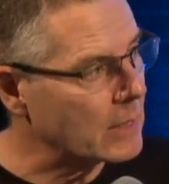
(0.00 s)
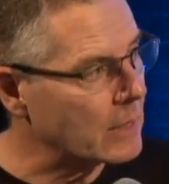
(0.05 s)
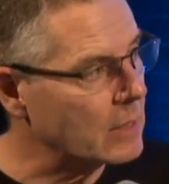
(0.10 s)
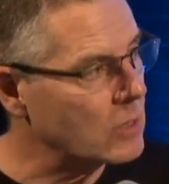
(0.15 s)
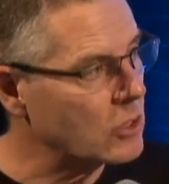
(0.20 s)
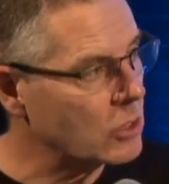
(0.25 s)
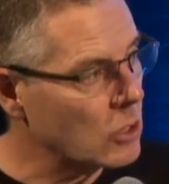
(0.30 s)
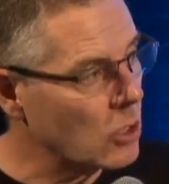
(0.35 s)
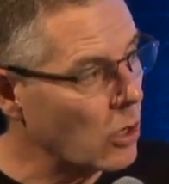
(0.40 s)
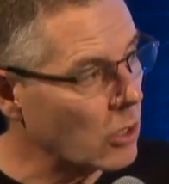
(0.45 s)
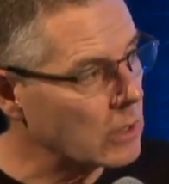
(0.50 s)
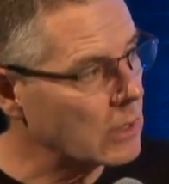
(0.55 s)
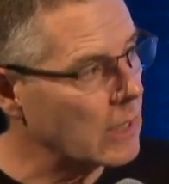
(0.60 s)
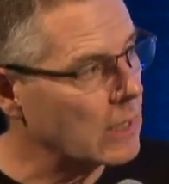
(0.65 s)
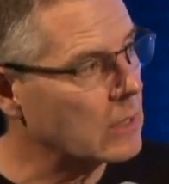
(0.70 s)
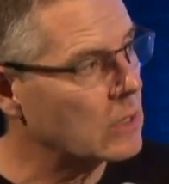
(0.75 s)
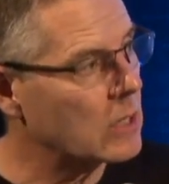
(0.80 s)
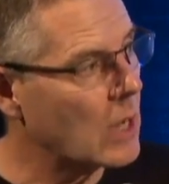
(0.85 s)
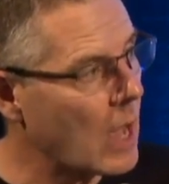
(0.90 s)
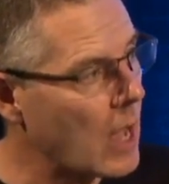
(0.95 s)
it's not
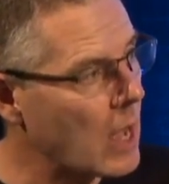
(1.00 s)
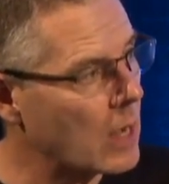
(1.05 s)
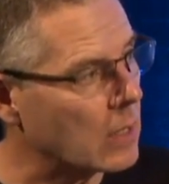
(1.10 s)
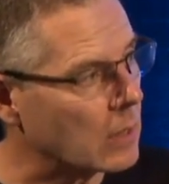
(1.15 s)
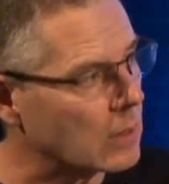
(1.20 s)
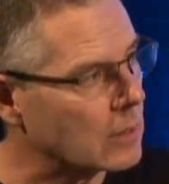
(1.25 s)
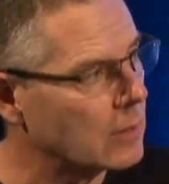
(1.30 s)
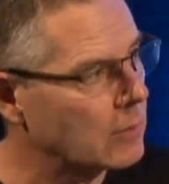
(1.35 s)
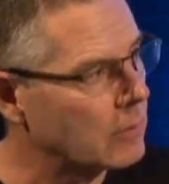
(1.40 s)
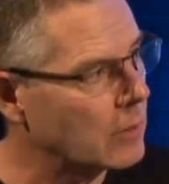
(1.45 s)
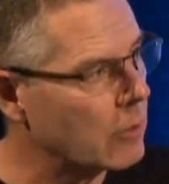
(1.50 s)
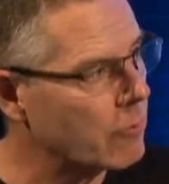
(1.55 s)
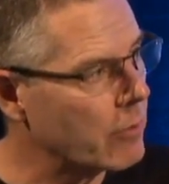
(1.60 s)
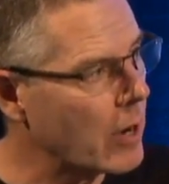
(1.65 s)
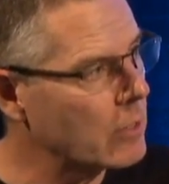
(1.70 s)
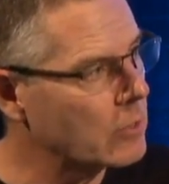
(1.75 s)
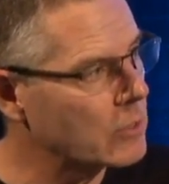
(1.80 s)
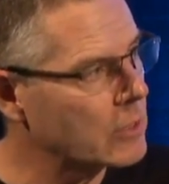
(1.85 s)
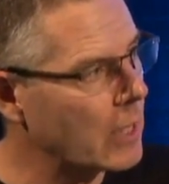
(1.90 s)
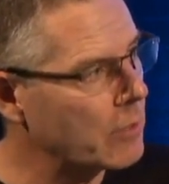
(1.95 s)
a target. And the
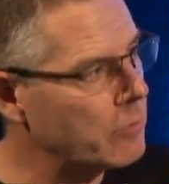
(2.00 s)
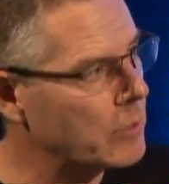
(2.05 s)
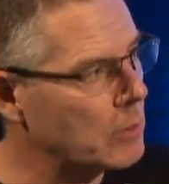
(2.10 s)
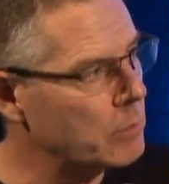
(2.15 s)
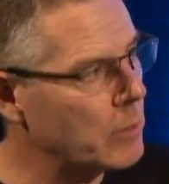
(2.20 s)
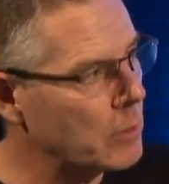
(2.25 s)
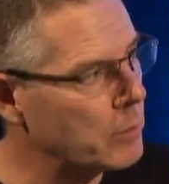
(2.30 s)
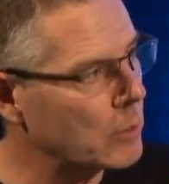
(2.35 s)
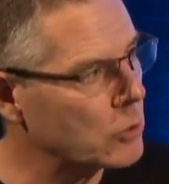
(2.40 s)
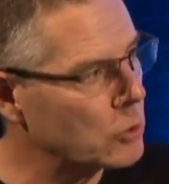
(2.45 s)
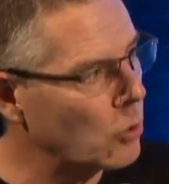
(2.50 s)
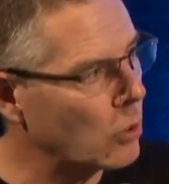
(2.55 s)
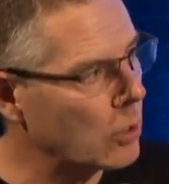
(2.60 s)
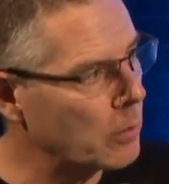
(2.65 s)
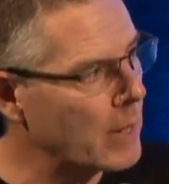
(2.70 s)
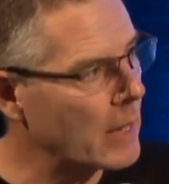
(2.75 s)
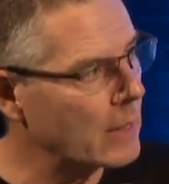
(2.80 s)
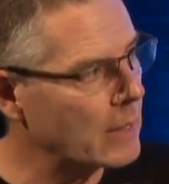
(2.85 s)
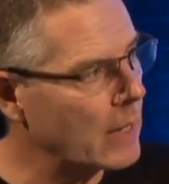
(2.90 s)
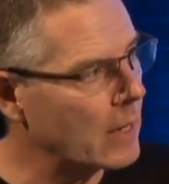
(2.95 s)
road safety people talk
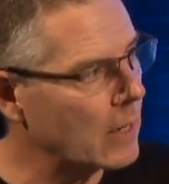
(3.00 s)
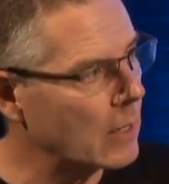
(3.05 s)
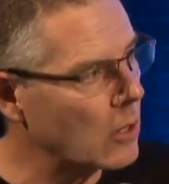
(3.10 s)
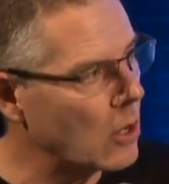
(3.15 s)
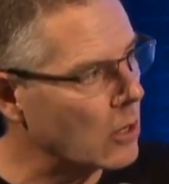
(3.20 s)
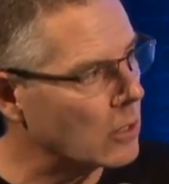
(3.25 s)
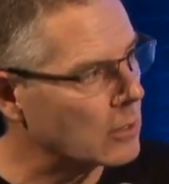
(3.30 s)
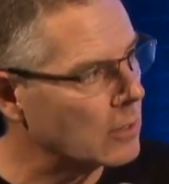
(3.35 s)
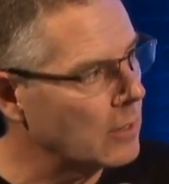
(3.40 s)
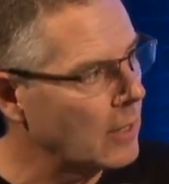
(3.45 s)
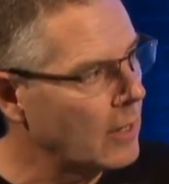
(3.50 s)
about that a lot.